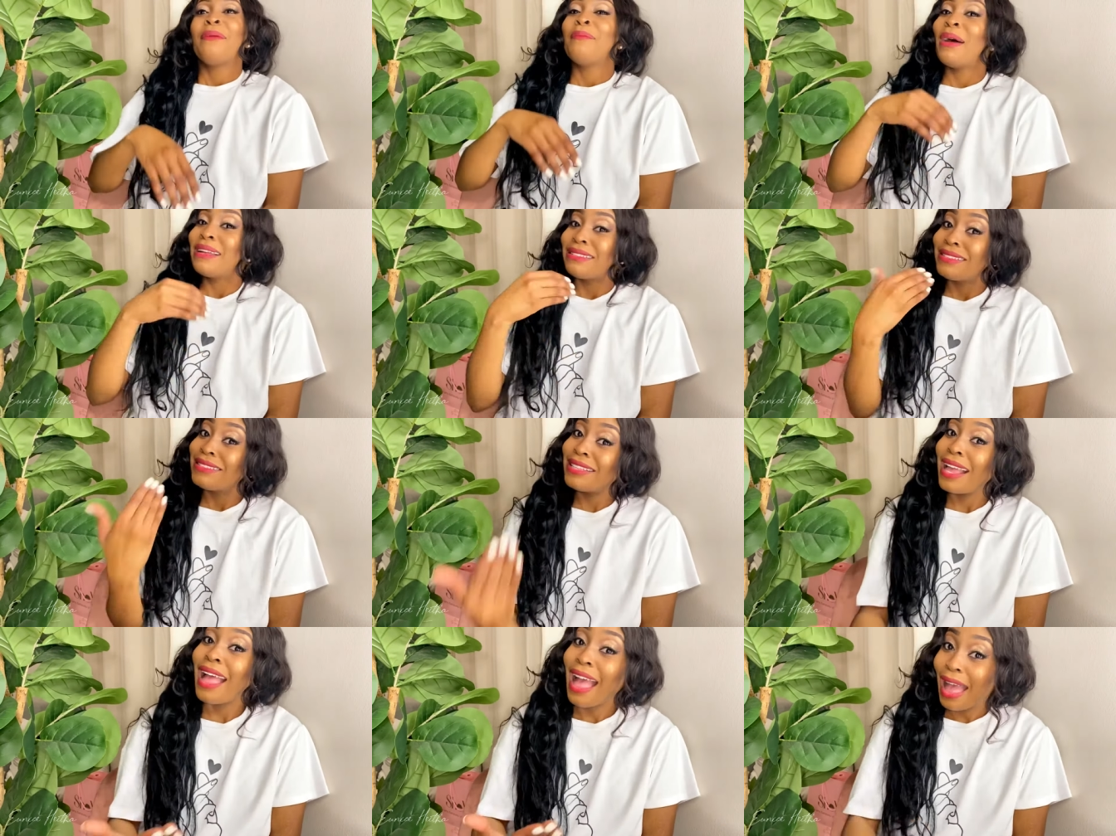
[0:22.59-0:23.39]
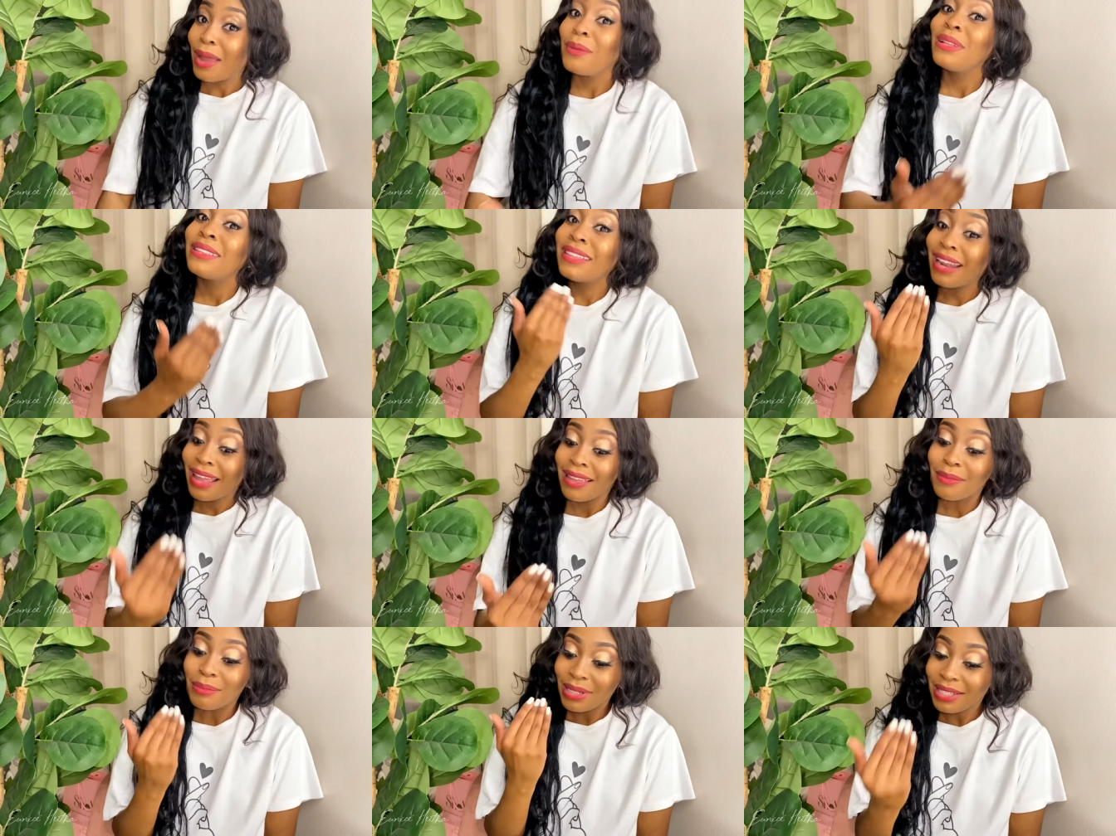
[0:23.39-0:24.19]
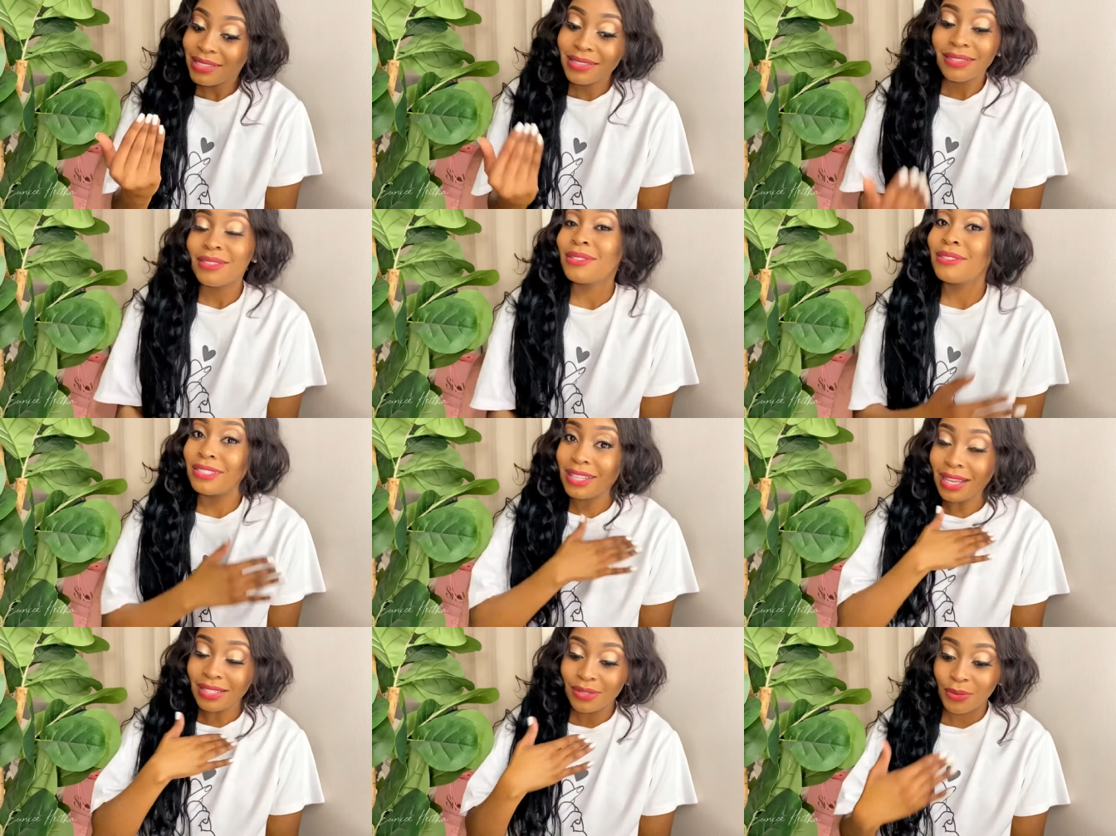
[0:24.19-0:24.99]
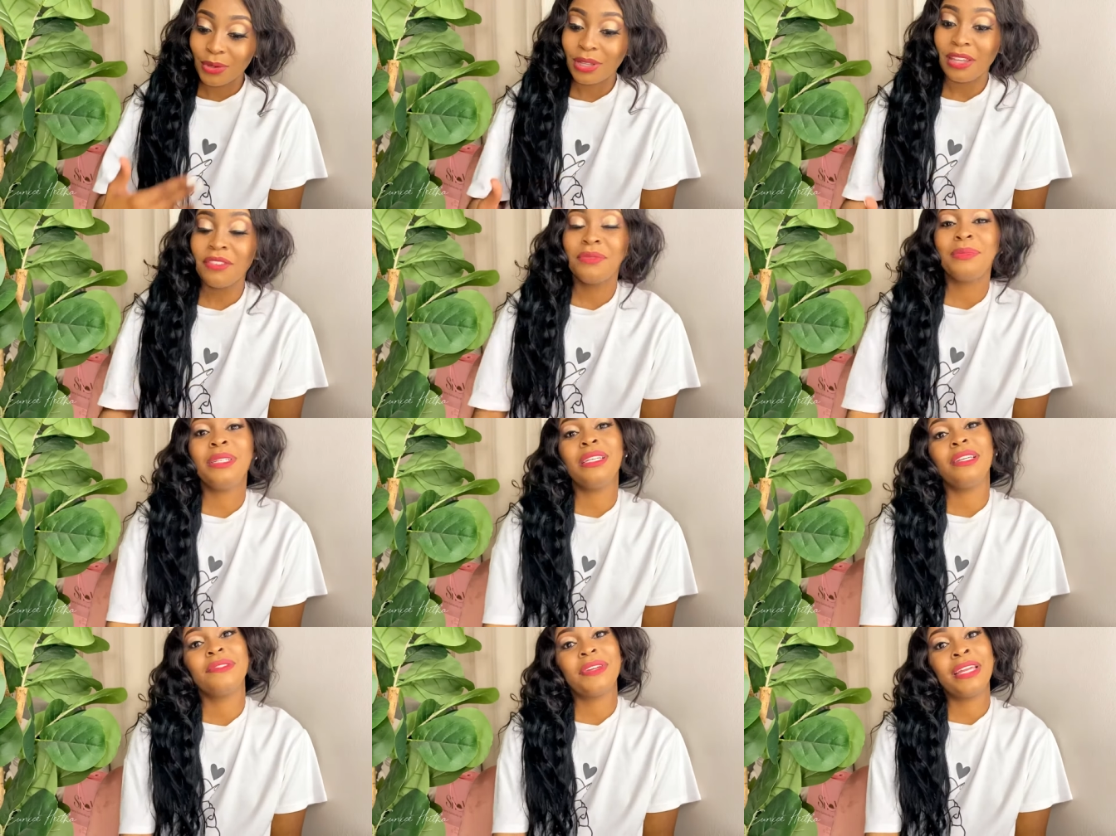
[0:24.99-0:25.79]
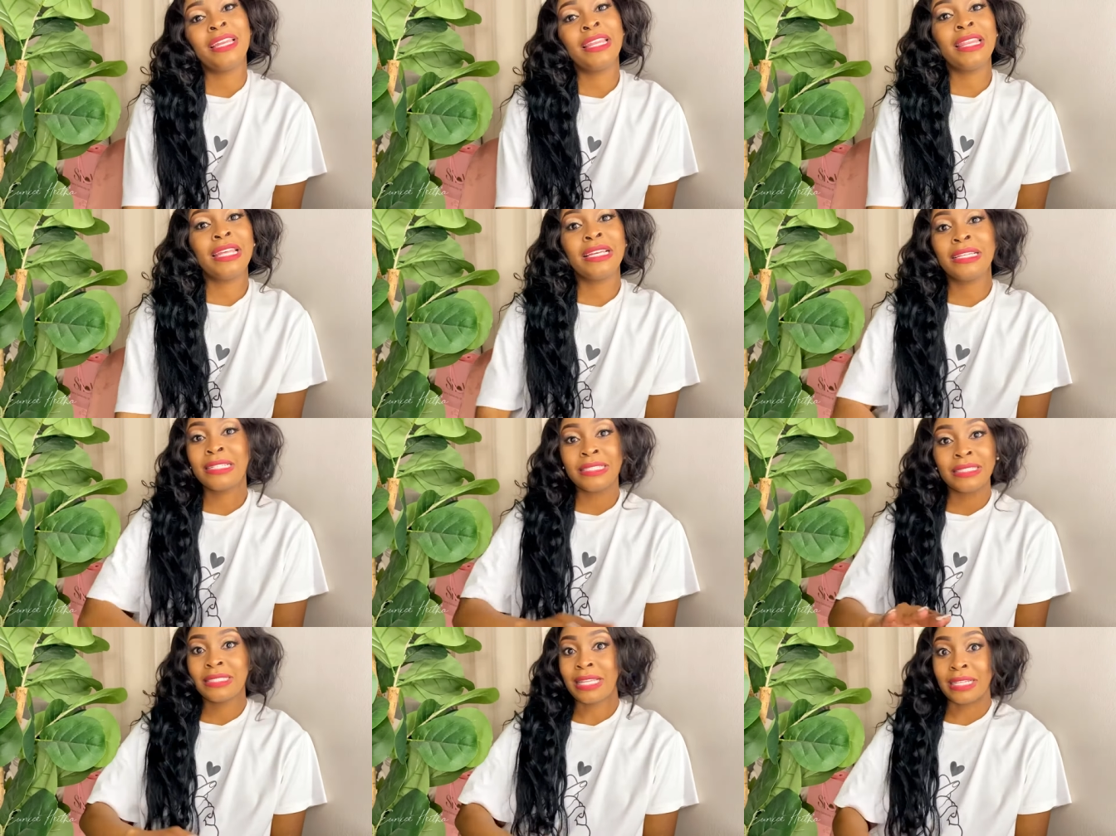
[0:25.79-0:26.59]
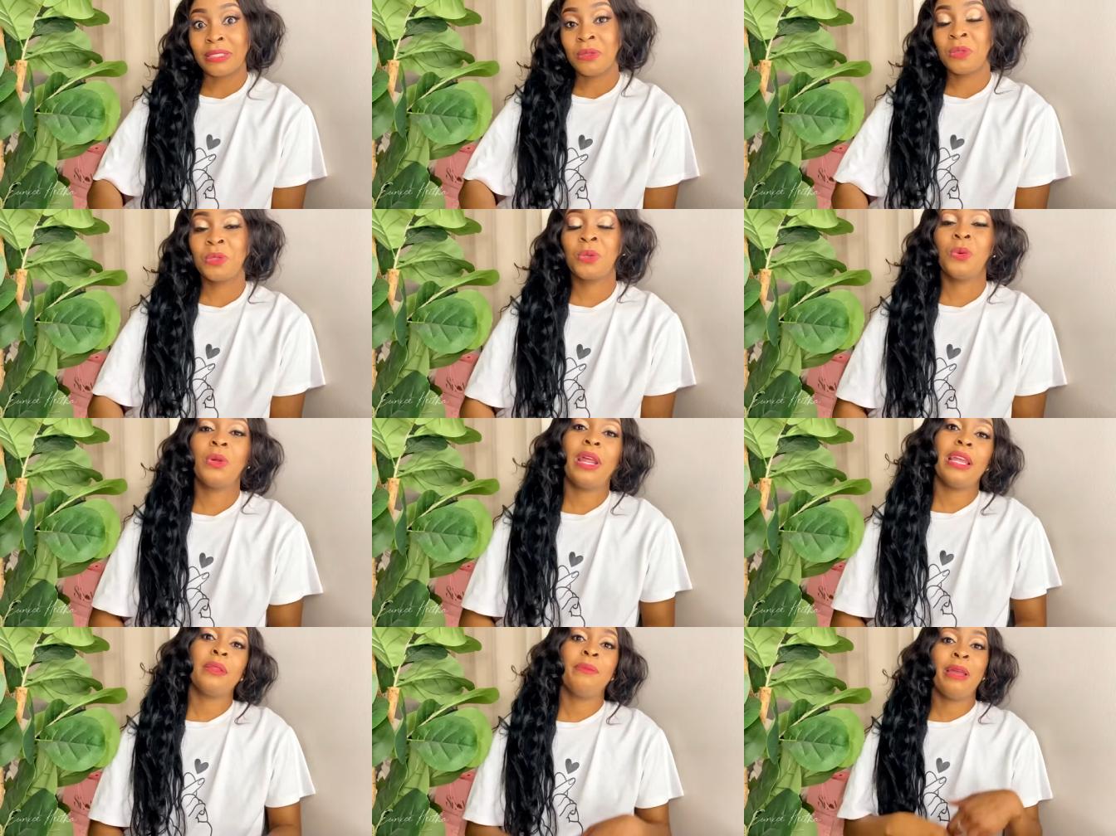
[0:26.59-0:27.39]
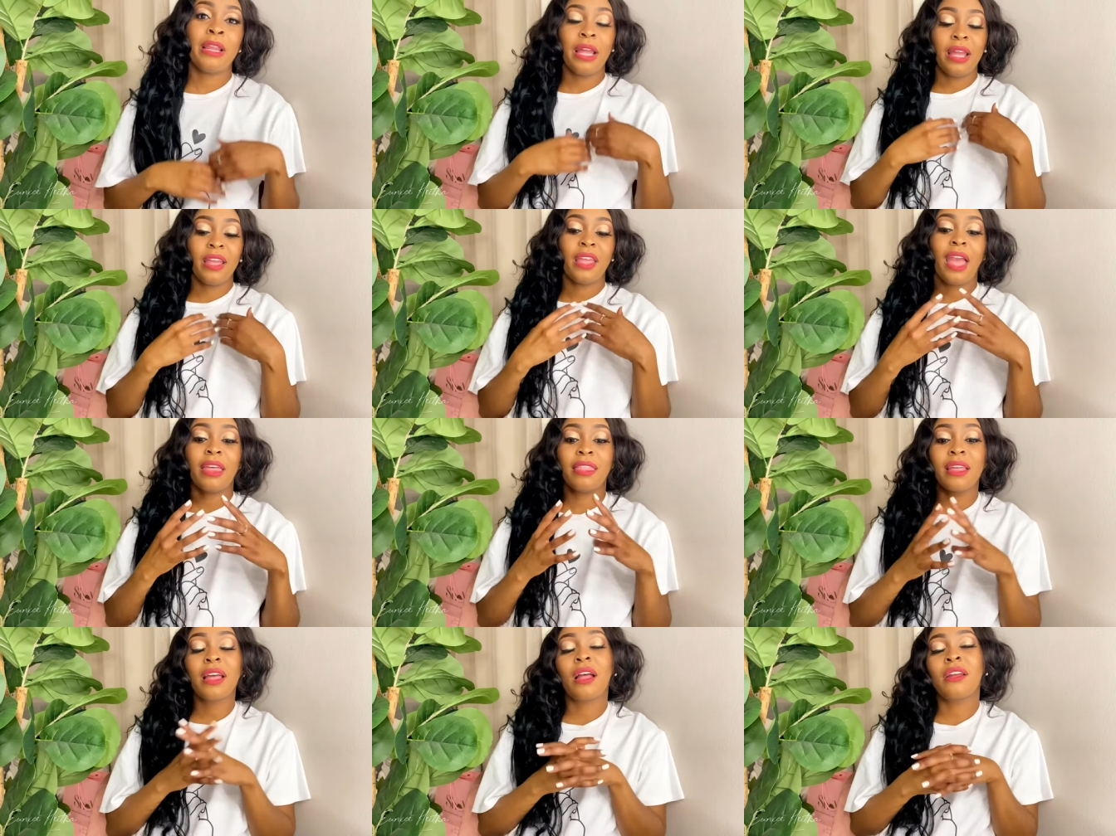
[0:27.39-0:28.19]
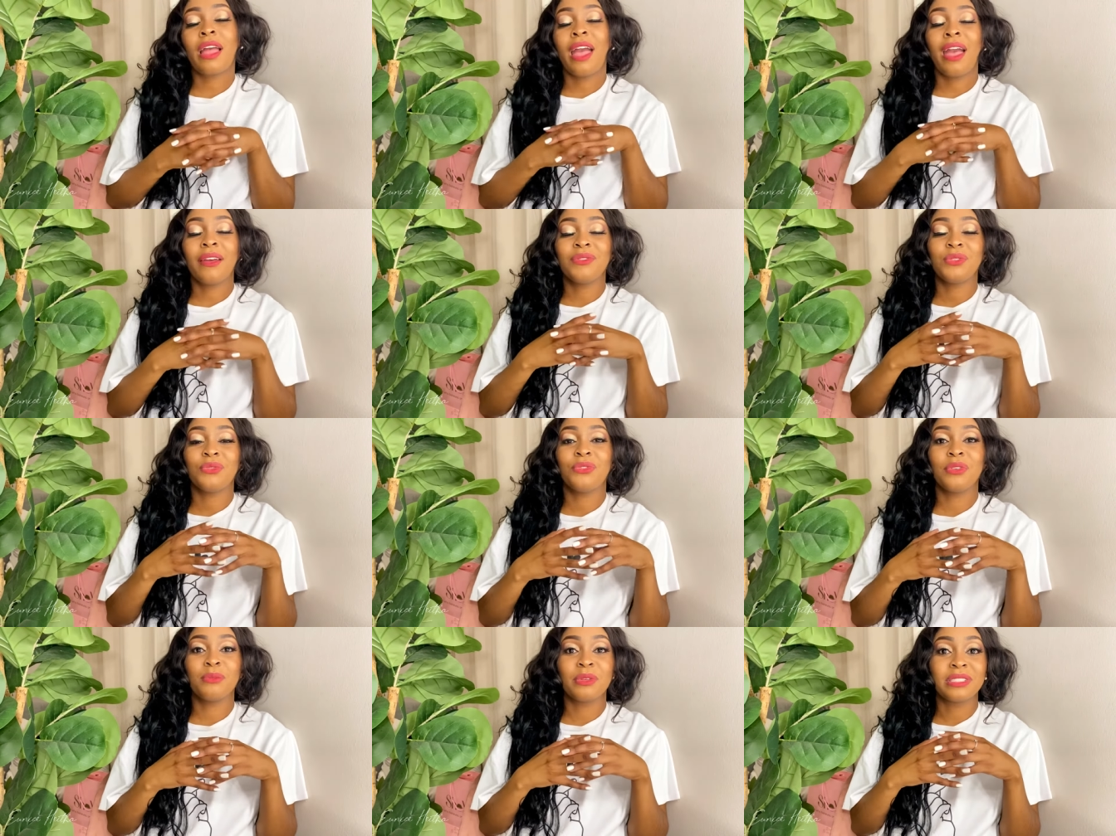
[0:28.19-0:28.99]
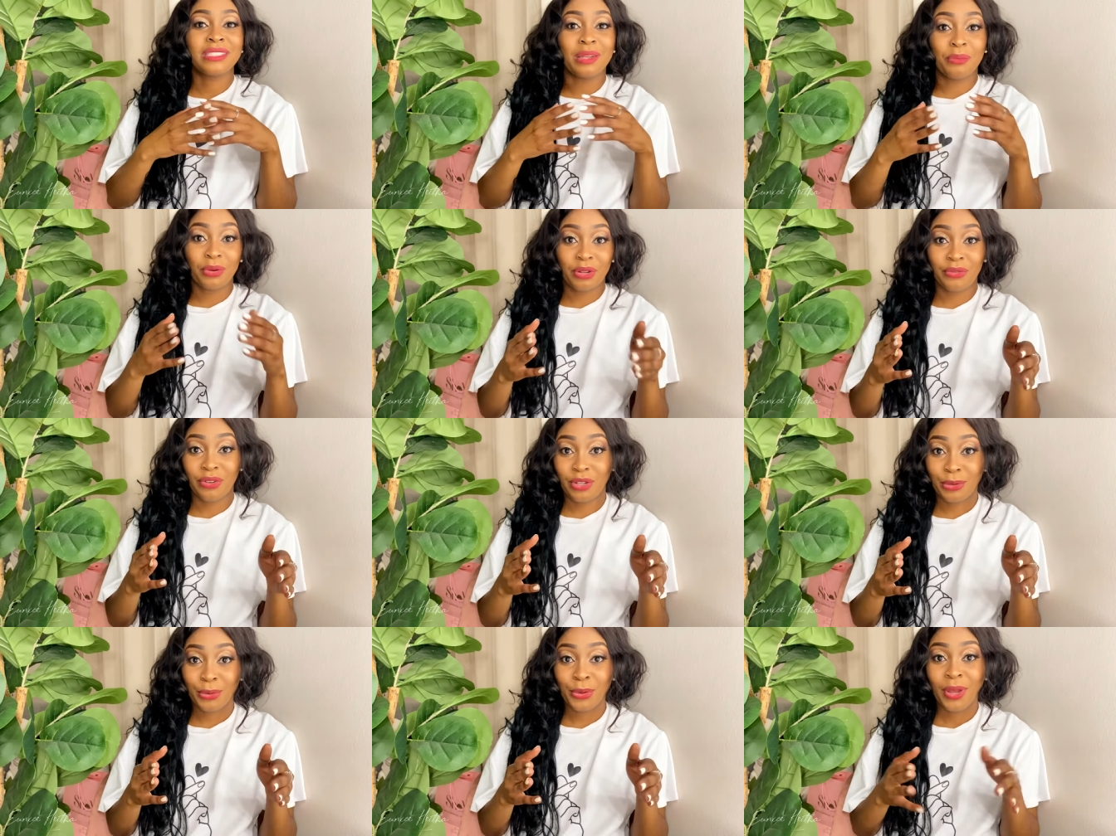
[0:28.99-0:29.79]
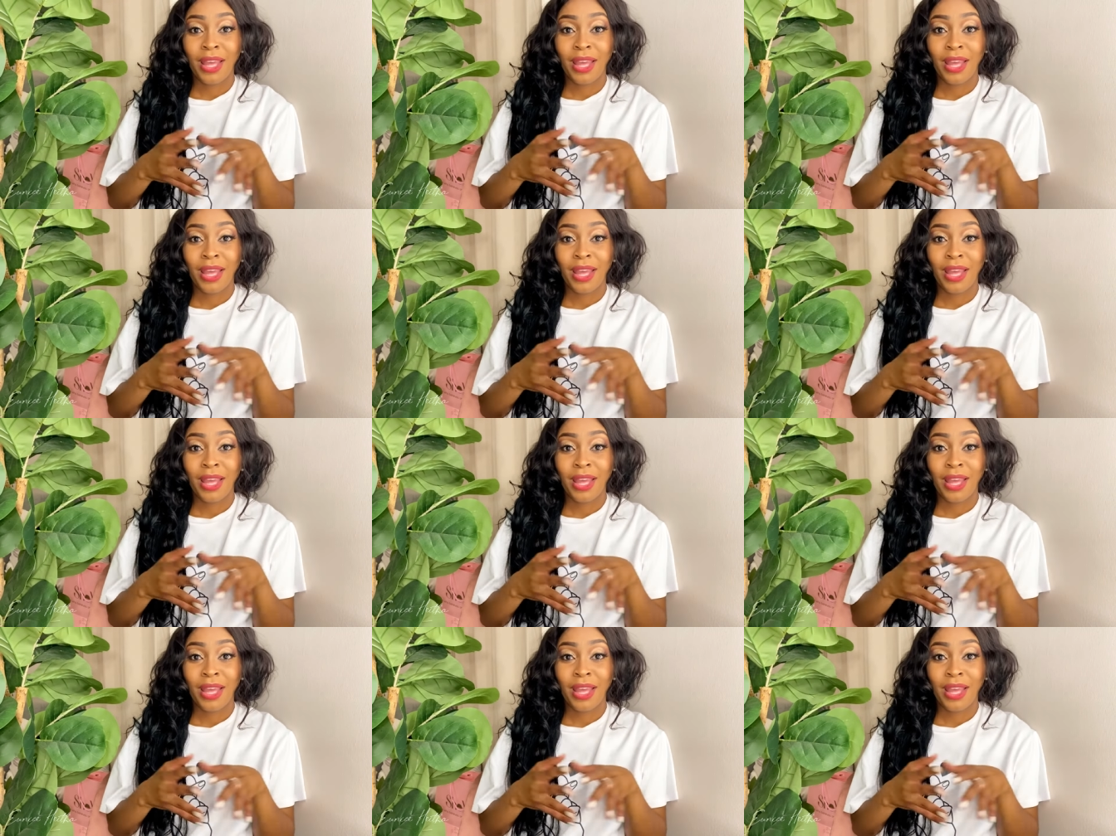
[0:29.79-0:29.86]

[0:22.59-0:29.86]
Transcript: but I will try. Please just forgive me if anything does not go right. But I, I think I, I have to film a separate video